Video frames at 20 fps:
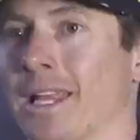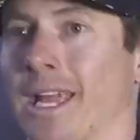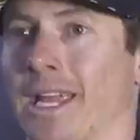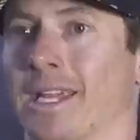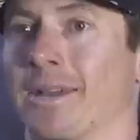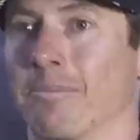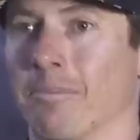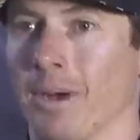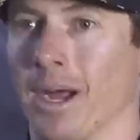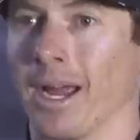
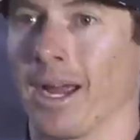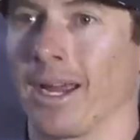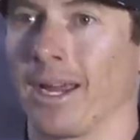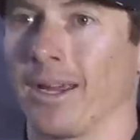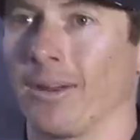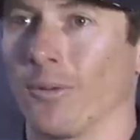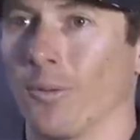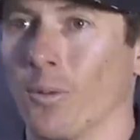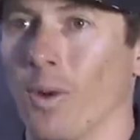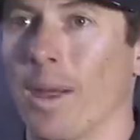like
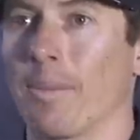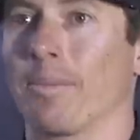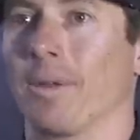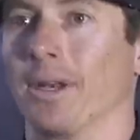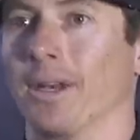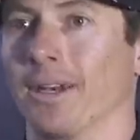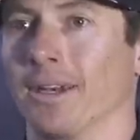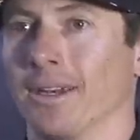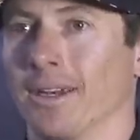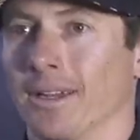my
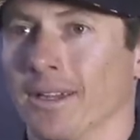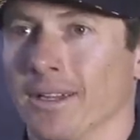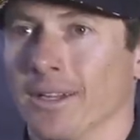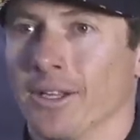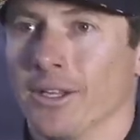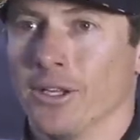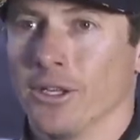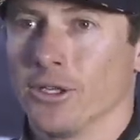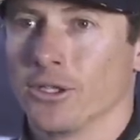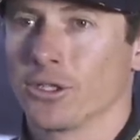
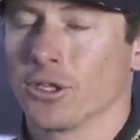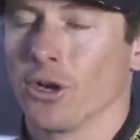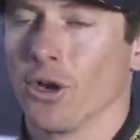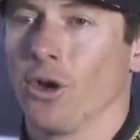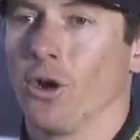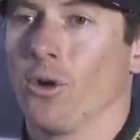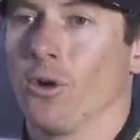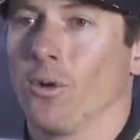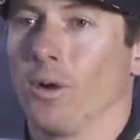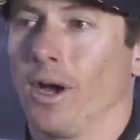weapon.
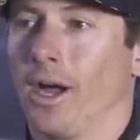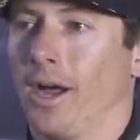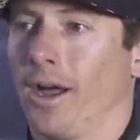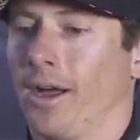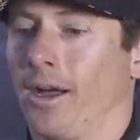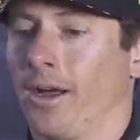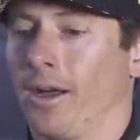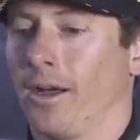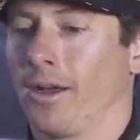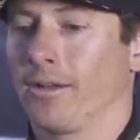So
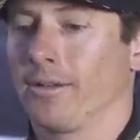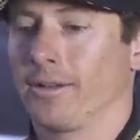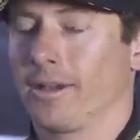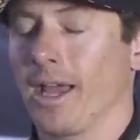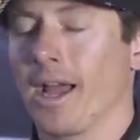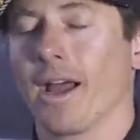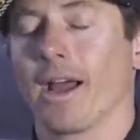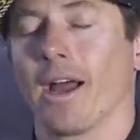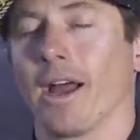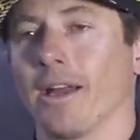
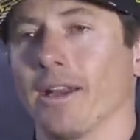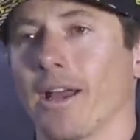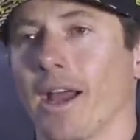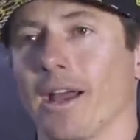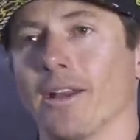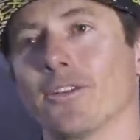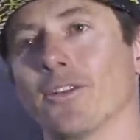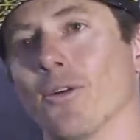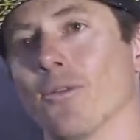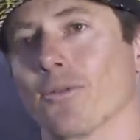yeah,
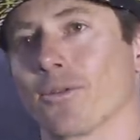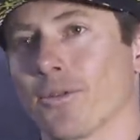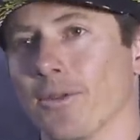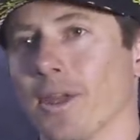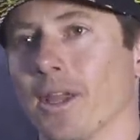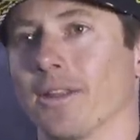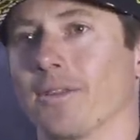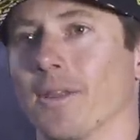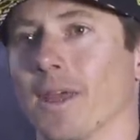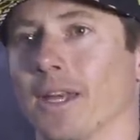I don't
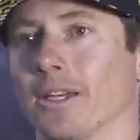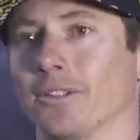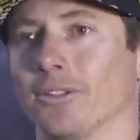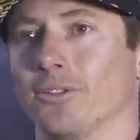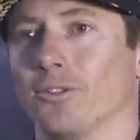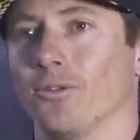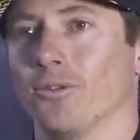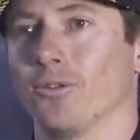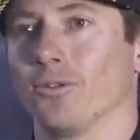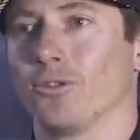think that
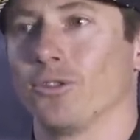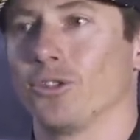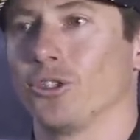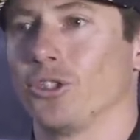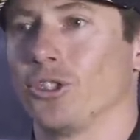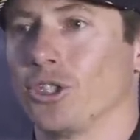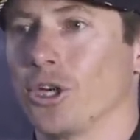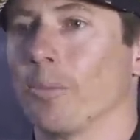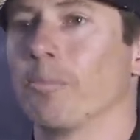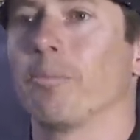
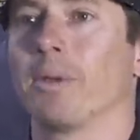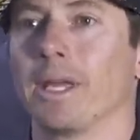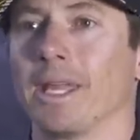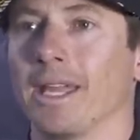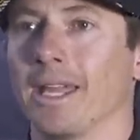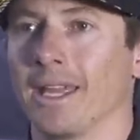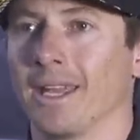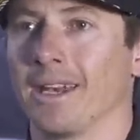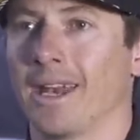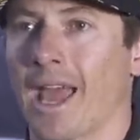
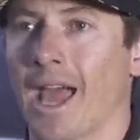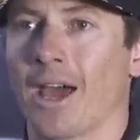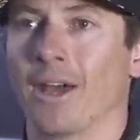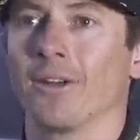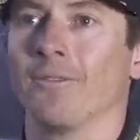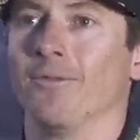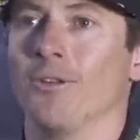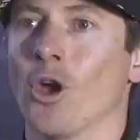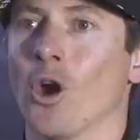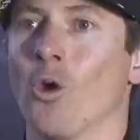jumping in out
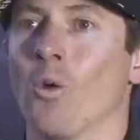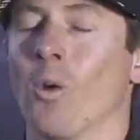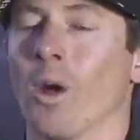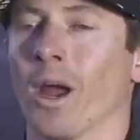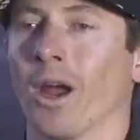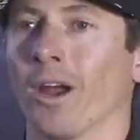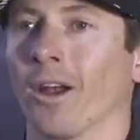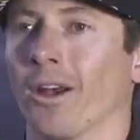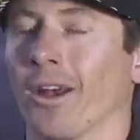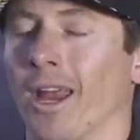of
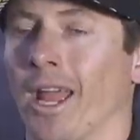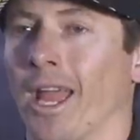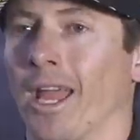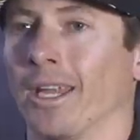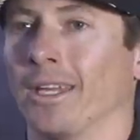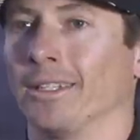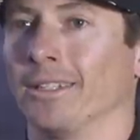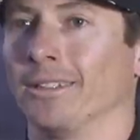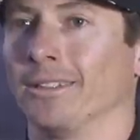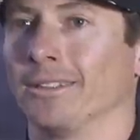nowhere
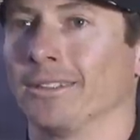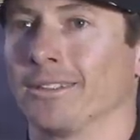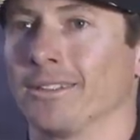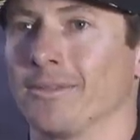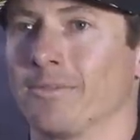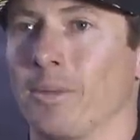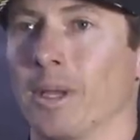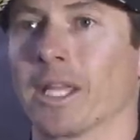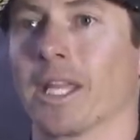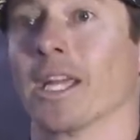and
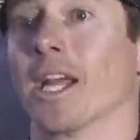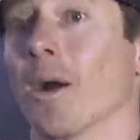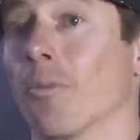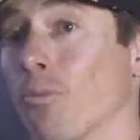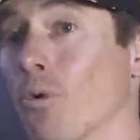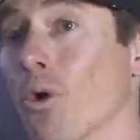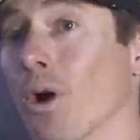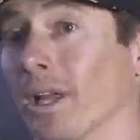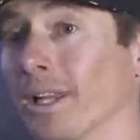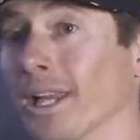picking up
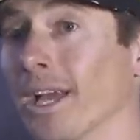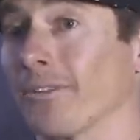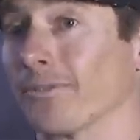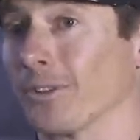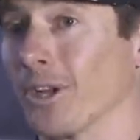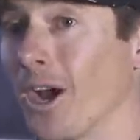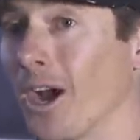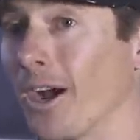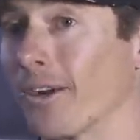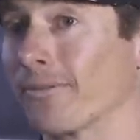where I
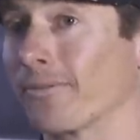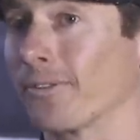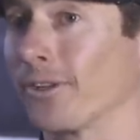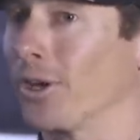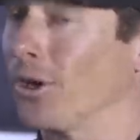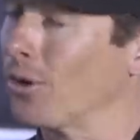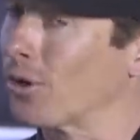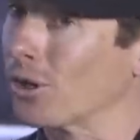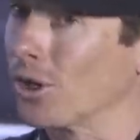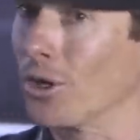left off,
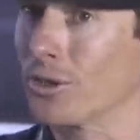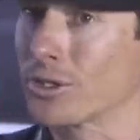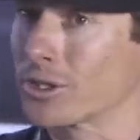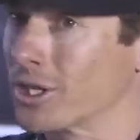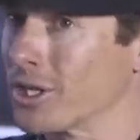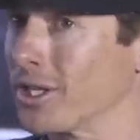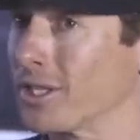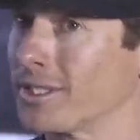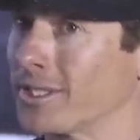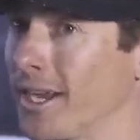you know, close
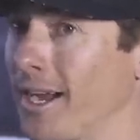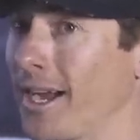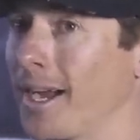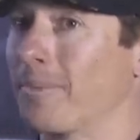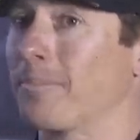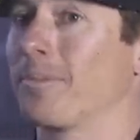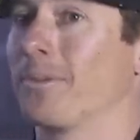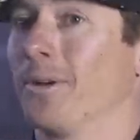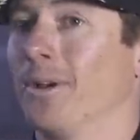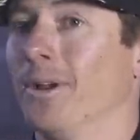to the top,